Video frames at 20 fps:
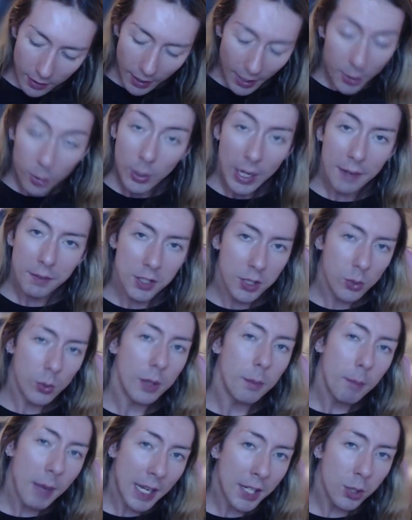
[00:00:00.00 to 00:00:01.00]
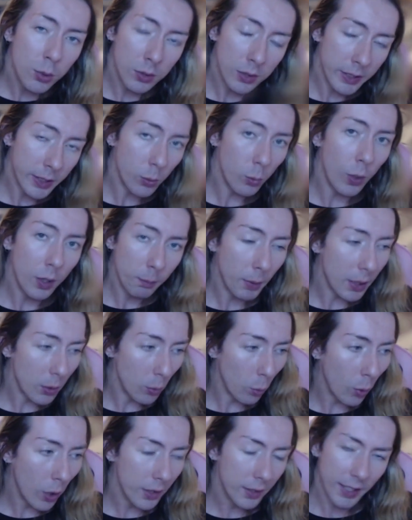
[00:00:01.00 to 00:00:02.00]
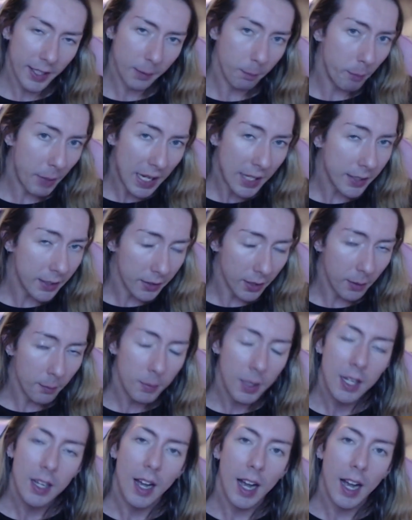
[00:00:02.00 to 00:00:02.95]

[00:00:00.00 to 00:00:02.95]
I don't have to do it manually one by one like banning them.